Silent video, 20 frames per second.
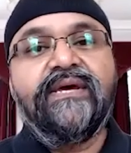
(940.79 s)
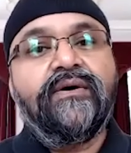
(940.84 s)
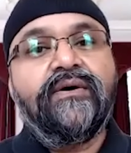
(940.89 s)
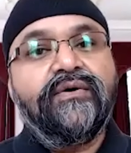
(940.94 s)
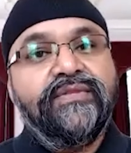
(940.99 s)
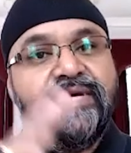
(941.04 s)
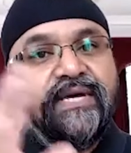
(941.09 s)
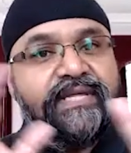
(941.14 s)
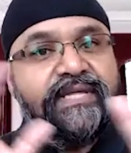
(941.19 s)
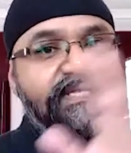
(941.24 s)

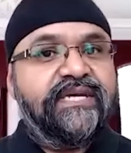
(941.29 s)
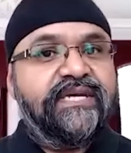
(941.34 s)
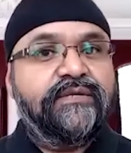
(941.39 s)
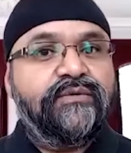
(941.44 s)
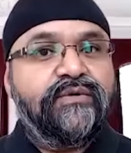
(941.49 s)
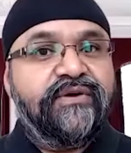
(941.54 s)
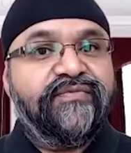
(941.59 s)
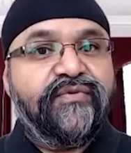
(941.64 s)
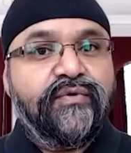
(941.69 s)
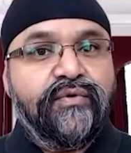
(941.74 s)
On the other
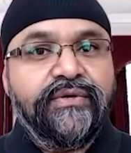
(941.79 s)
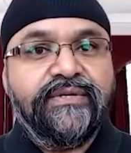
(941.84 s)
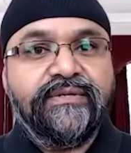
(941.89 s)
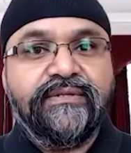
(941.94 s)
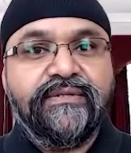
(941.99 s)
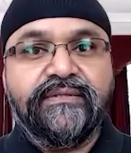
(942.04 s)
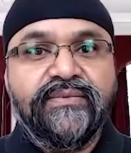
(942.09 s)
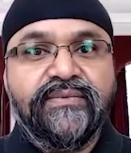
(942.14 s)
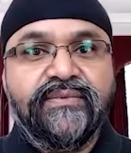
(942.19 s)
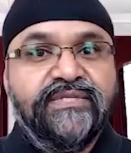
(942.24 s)
we have
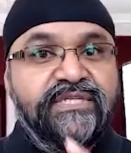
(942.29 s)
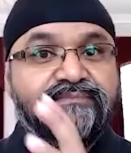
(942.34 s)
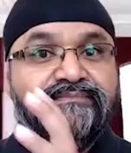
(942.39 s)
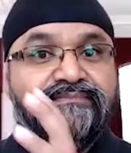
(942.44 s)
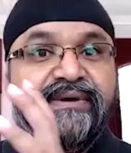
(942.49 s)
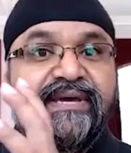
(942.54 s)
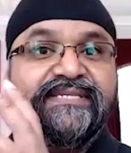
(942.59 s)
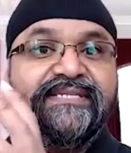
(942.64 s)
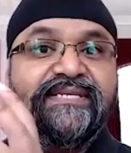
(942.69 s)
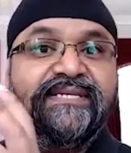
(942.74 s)
oil, which is
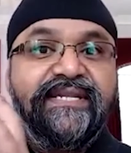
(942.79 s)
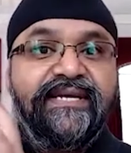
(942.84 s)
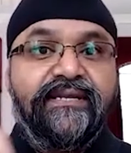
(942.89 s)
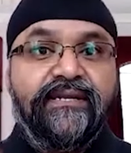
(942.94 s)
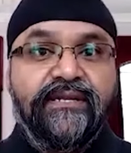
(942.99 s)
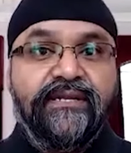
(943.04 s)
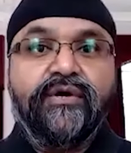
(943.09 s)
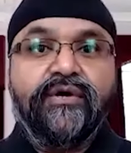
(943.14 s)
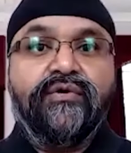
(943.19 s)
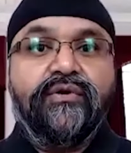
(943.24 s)
basically
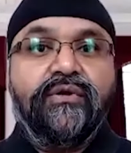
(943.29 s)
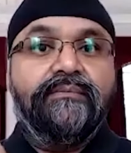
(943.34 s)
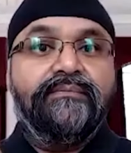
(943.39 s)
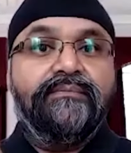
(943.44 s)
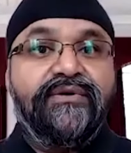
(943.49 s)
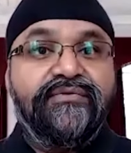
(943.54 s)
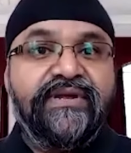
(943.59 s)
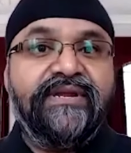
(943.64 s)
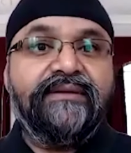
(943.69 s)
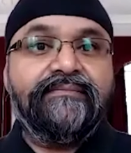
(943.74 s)
known
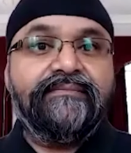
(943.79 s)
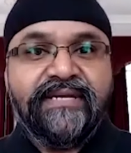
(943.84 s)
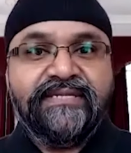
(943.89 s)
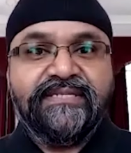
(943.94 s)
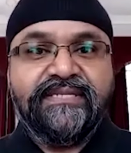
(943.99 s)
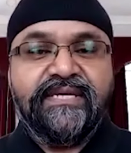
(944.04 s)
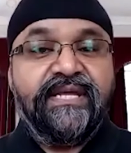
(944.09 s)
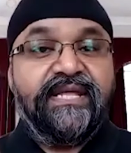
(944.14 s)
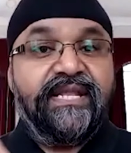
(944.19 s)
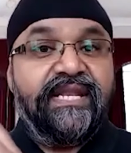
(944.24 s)
marine
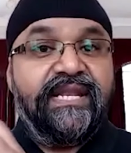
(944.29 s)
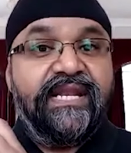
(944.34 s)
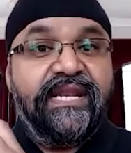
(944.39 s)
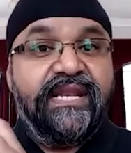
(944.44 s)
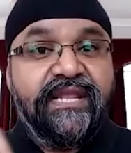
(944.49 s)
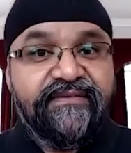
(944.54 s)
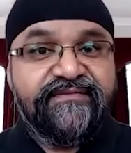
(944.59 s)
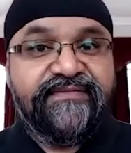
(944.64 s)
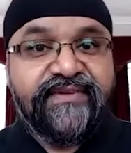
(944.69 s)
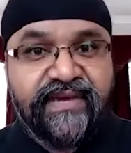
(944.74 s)
matter,
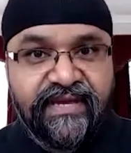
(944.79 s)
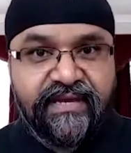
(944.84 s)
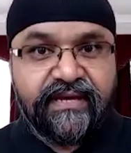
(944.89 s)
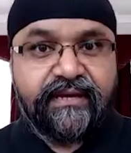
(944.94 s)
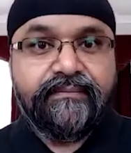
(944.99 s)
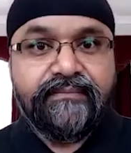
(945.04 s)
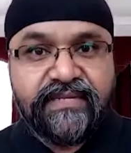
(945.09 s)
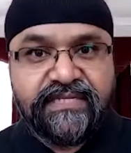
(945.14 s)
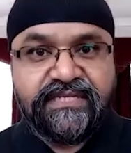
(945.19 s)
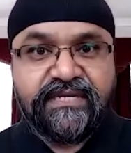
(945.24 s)
living
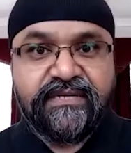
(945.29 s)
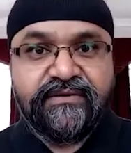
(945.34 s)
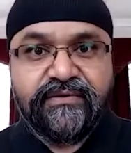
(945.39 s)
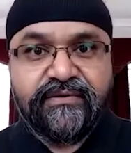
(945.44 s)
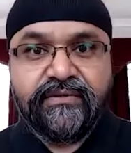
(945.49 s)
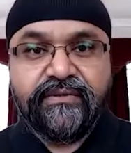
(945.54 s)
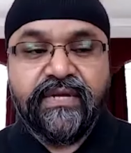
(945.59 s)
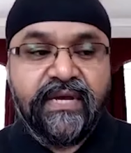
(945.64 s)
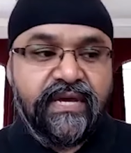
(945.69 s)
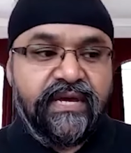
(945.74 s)

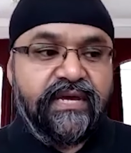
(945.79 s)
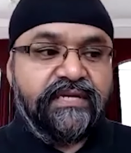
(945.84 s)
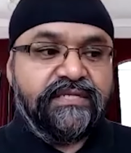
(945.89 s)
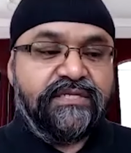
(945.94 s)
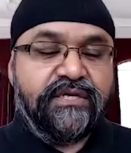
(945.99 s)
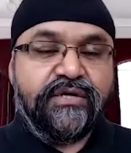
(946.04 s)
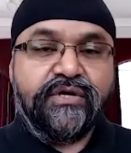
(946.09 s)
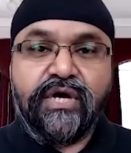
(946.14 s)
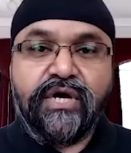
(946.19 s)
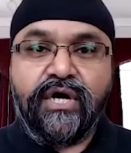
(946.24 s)
material.
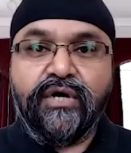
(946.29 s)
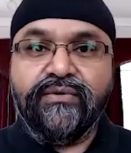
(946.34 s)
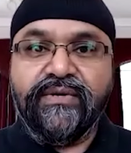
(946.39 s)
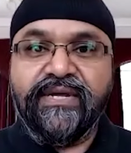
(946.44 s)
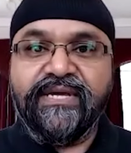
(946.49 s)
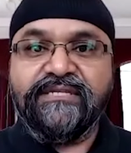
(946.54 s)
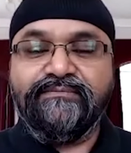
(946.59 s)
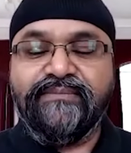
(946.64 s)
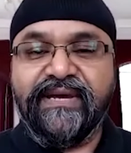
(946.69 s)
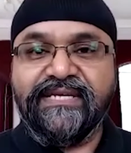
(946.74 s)
So coal
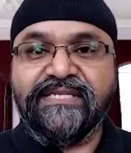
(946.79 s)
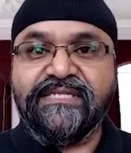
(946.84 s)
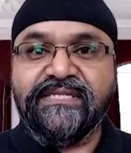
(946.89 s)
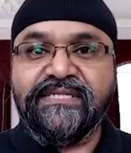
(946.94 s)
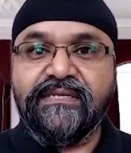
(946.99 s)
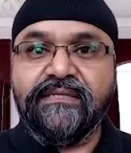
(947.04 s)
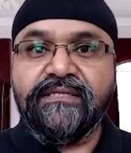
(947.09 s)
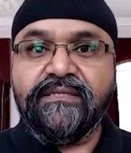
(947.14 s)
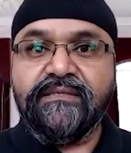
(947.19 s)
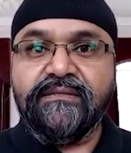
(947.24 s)
is based
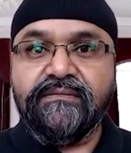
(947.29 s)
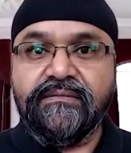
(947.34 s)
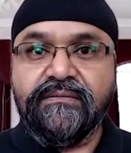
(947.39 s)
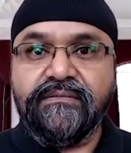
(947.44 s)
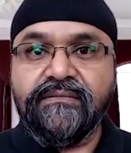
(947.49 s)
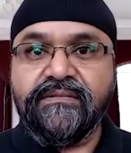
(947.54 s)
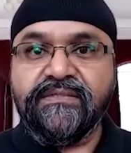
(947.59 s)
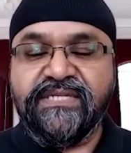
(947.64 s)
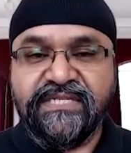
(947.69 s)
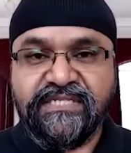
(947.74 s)

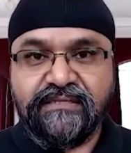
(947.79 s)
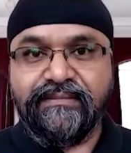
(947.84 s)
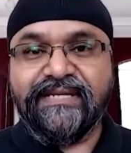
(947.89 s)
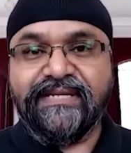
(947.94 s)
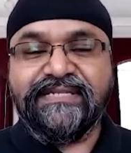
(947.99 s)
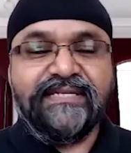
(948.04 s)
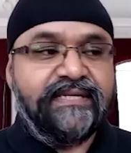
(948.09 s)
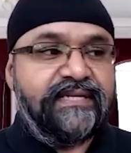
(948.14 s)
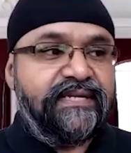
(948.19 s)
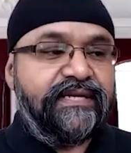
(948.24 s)

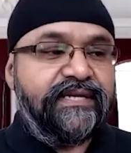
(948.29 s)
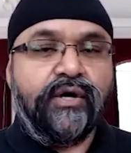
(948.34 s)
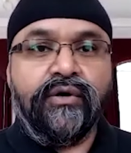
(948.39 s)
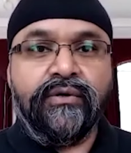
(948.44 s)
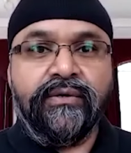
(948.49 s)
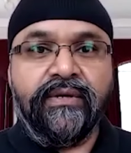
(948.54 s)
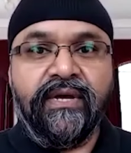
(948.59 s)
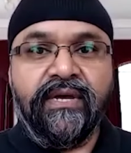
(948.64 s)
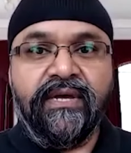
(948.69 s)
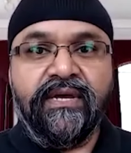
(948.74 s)
systematically
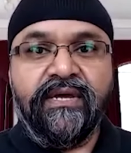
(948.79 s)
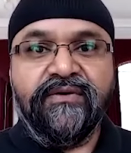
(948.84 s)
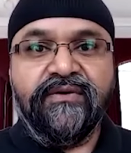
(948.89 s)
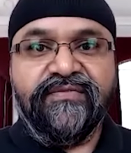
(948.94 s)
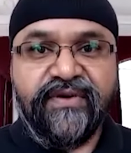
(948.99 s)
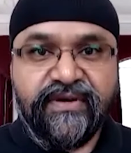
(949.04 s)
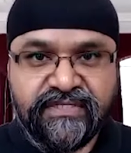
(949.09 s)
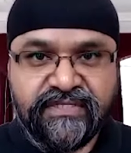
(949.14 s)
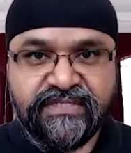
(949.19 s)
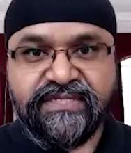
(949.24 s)
on
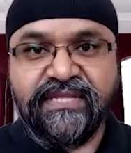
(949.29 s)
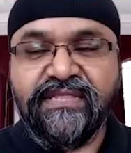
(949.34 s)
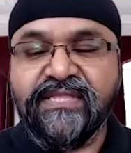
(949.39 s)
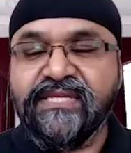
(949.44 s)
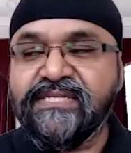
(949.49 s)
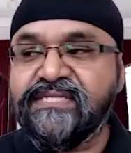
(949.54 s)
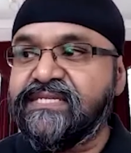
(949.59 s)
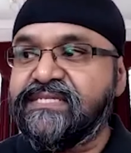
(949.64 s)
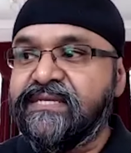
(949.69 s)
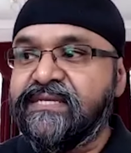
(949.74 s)

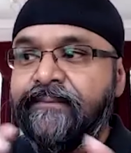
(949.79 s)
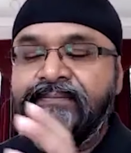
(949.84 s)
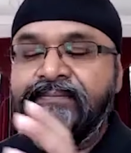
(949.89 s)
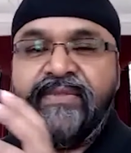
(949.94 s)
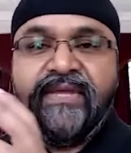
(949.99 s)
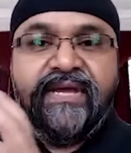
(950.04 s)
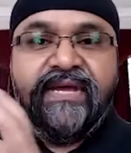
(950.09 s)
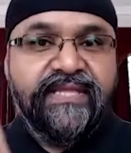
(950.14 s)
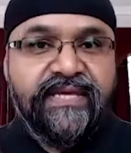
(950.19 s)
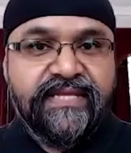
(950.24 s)
photosynthesis.
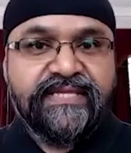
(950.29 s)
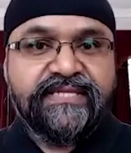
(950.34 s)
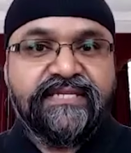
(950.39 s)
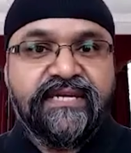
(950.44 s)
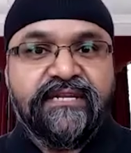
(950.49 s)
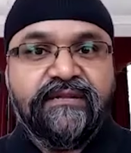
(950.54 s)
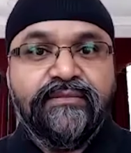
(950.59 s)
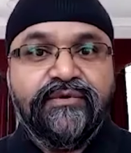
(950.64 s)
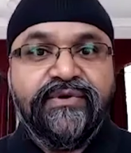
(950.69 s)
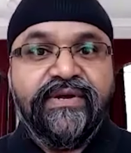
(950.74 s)
And the other
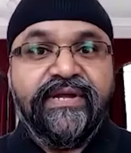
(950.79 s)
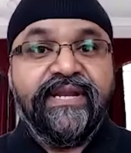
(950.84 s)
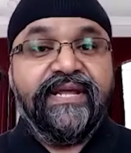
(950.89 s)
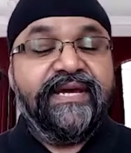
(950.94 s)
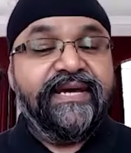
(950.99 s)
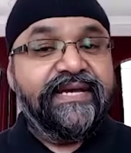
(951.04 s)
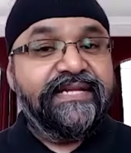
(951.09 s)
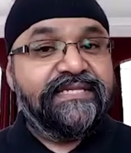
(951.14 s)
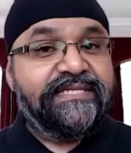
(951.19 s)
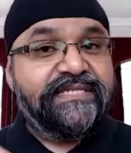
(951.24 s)
side of marine,
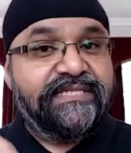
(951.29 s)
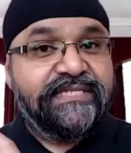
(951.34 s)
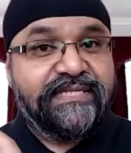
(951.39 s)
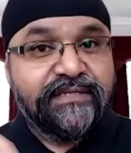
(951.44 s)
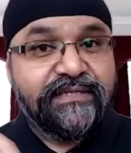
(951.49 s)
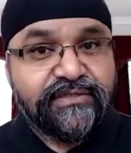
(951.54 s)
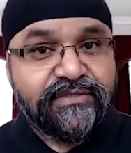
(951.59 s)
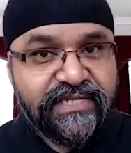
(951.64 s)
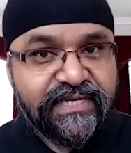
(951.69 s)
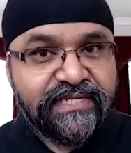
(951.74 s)
it
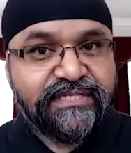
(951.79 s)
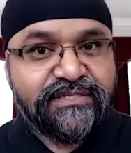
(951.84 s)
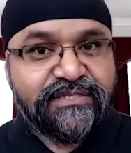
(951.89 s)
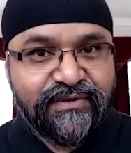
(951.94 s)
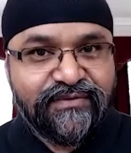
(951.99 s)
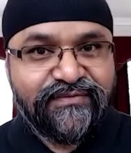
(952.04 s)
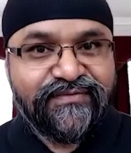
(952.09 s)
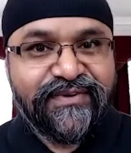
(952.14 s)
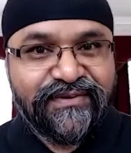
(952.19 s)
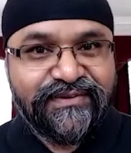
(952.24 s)
still sits
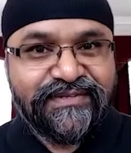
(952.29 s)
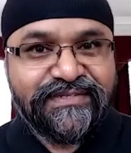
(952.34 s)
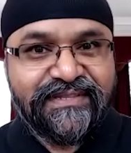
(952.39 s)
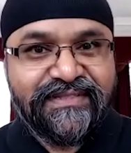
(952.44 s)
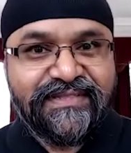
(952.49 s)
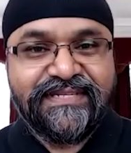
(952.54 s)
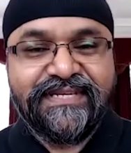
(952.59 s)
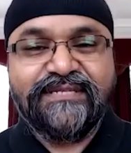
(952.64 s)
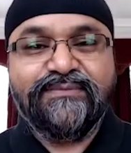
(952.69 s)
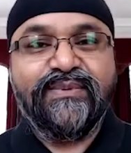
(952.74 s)
on
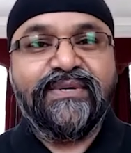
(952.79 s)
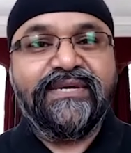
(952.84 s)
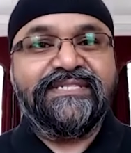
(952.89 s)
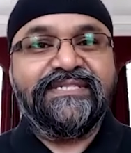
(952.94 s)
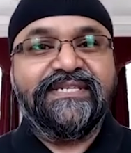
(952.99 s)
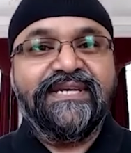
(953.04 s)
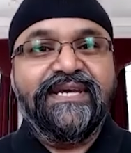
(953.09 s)
photosynthesis because